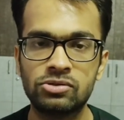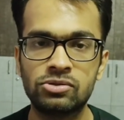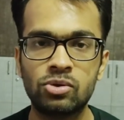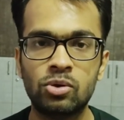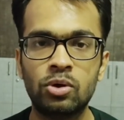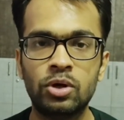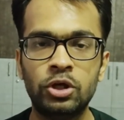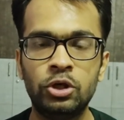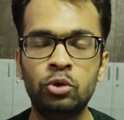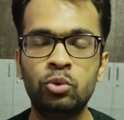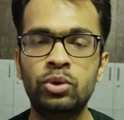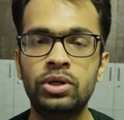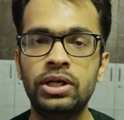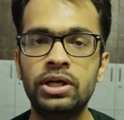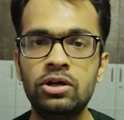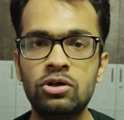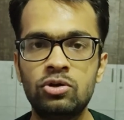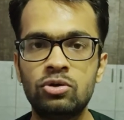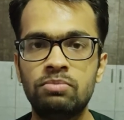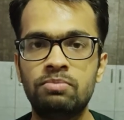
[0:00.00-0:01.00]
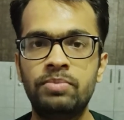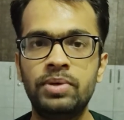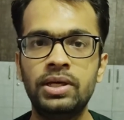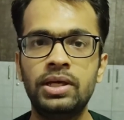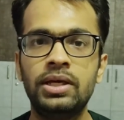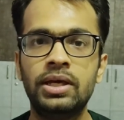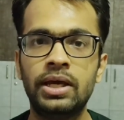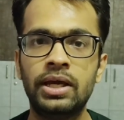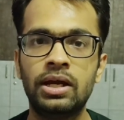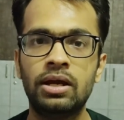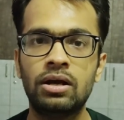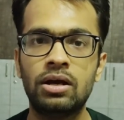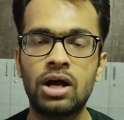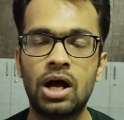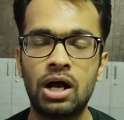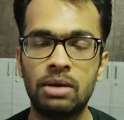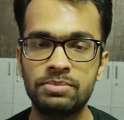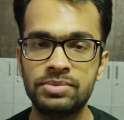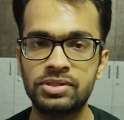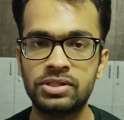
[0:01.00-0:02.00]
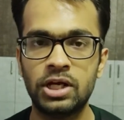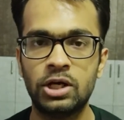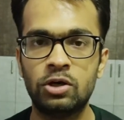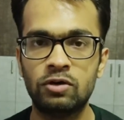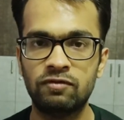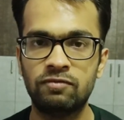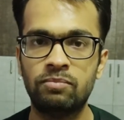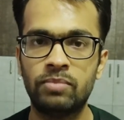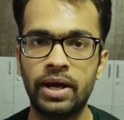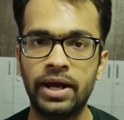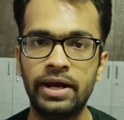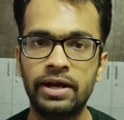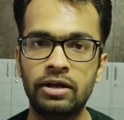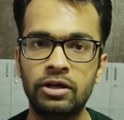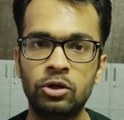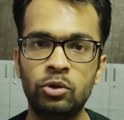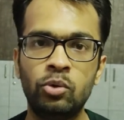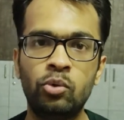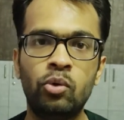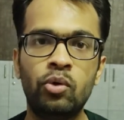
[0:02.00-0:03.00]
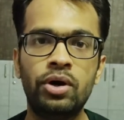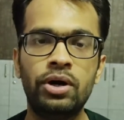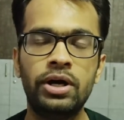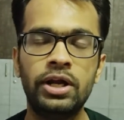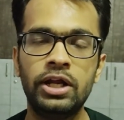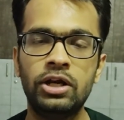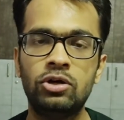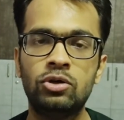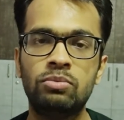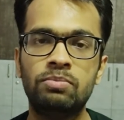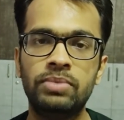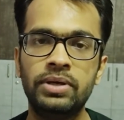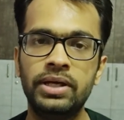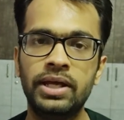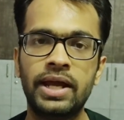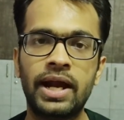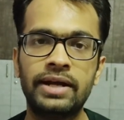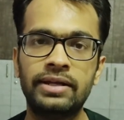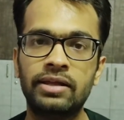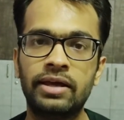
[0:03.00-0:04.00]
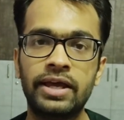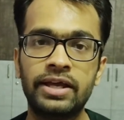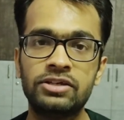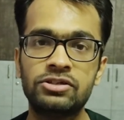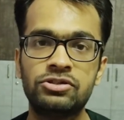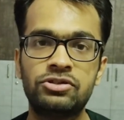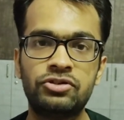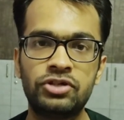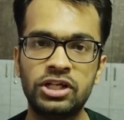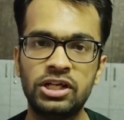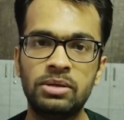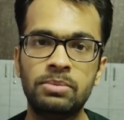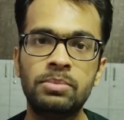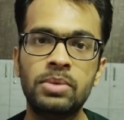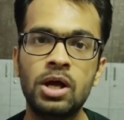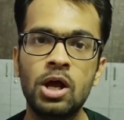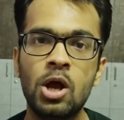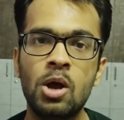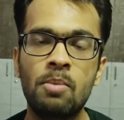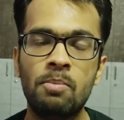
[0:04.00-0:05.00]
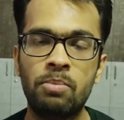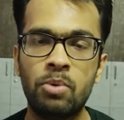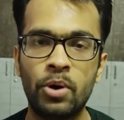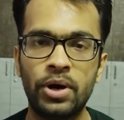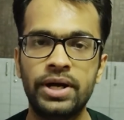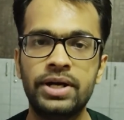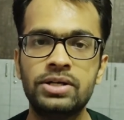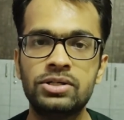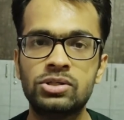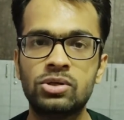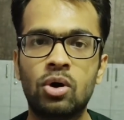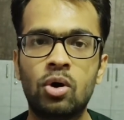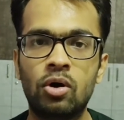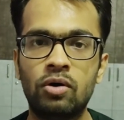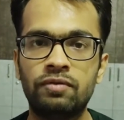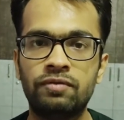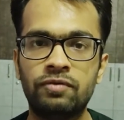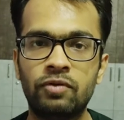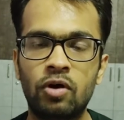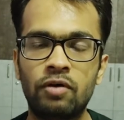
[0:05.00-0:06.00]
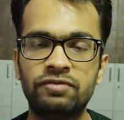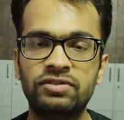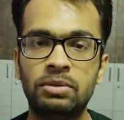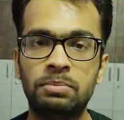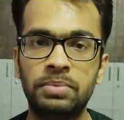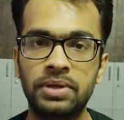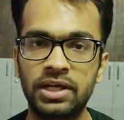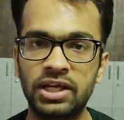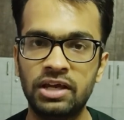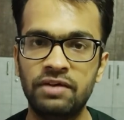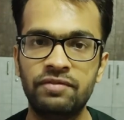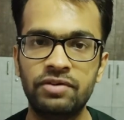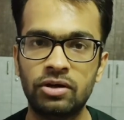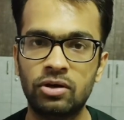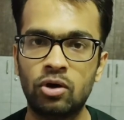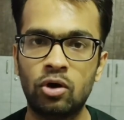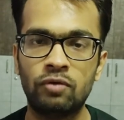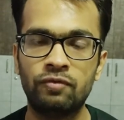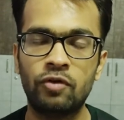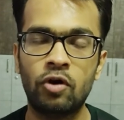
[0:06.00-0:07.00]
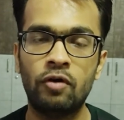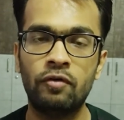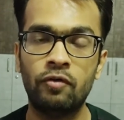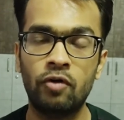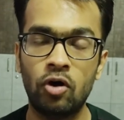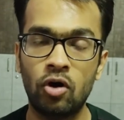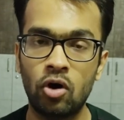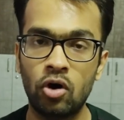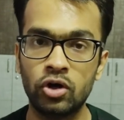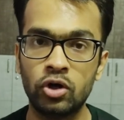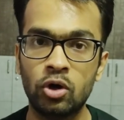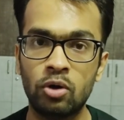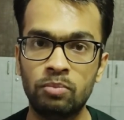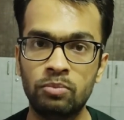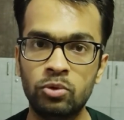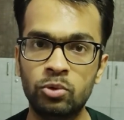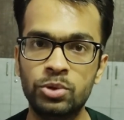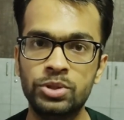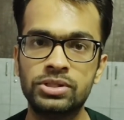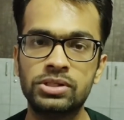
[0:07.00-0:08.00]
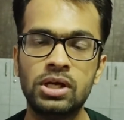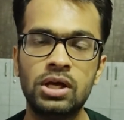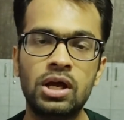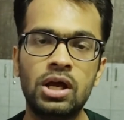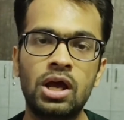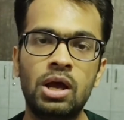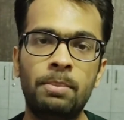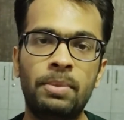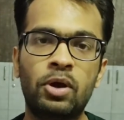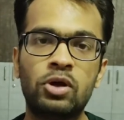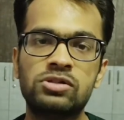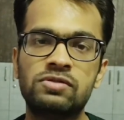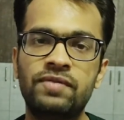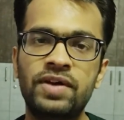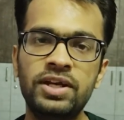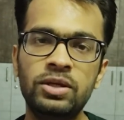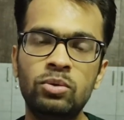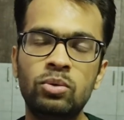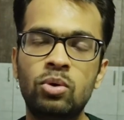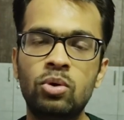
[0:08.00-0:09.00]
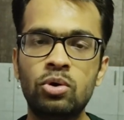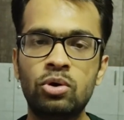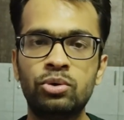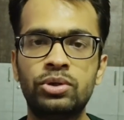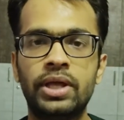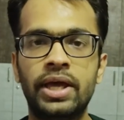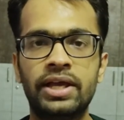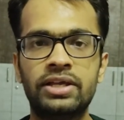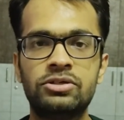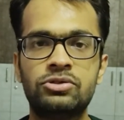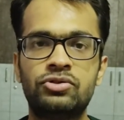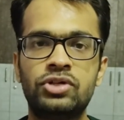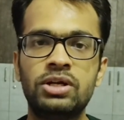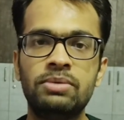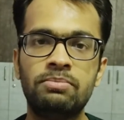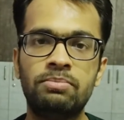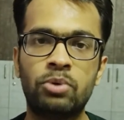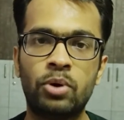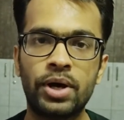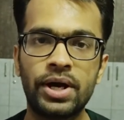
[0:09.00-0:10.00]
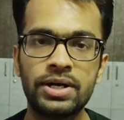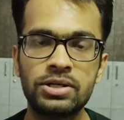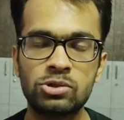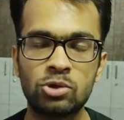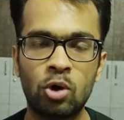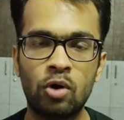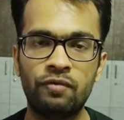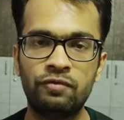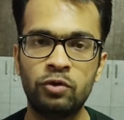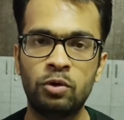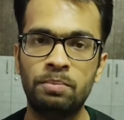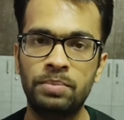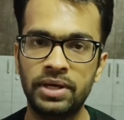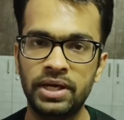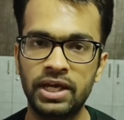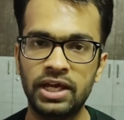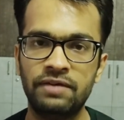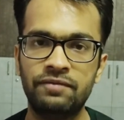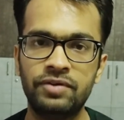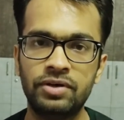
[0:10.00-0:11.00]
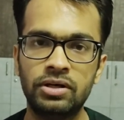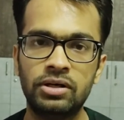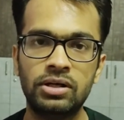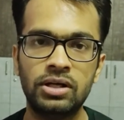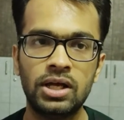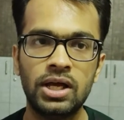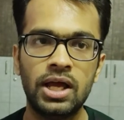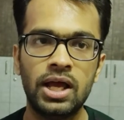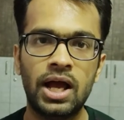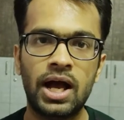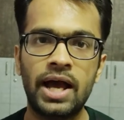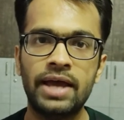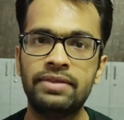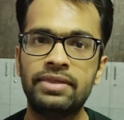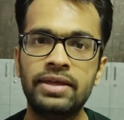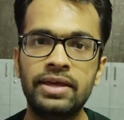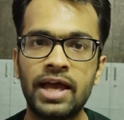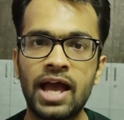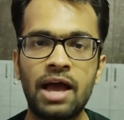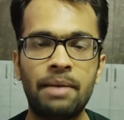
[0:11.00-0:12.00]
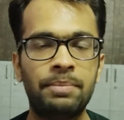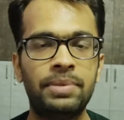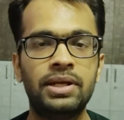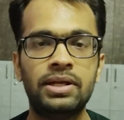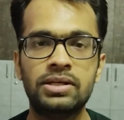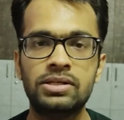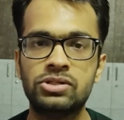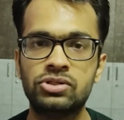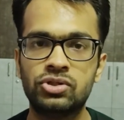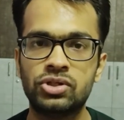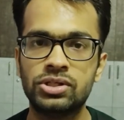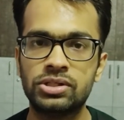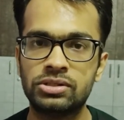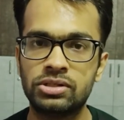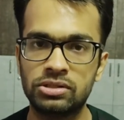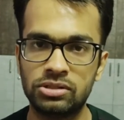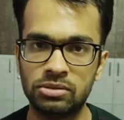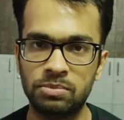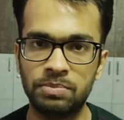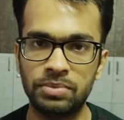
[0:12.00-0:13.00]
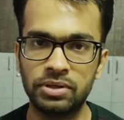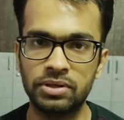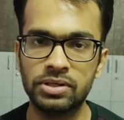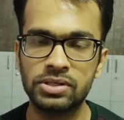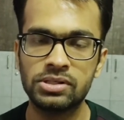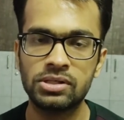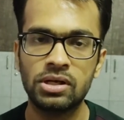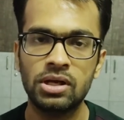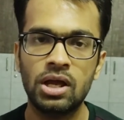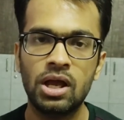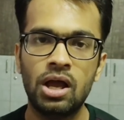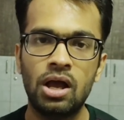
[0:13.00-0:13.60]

So you need to be in a calm state of mind. You don't need to be at the extreme points of the behavior of or your moods, because when you go to the extreme points of your behavior, I think happiness just disappears.